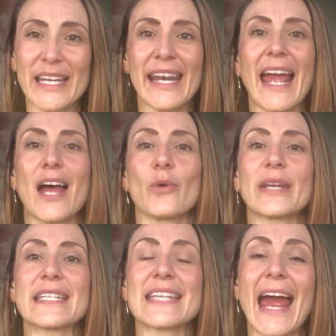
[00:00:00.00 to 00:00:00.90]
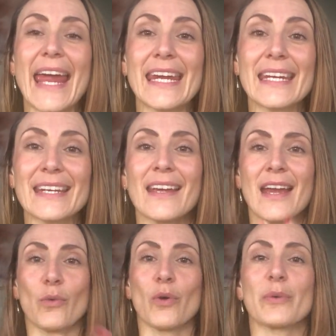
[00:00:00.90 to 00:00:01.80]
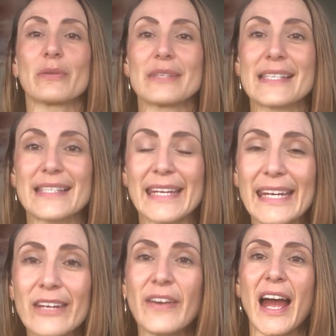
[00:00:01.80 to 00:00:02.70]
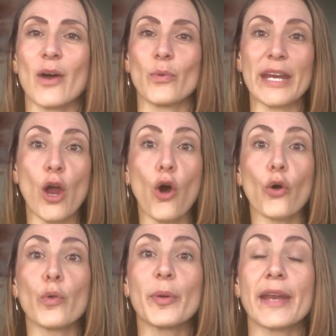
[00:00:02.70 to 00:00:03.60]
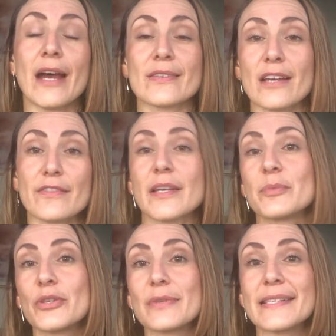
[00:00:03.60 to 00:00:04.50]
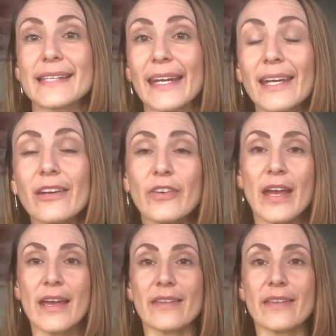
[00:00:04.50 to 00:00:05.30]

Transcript: and how we take what we receive, how we open ourselves up to receive.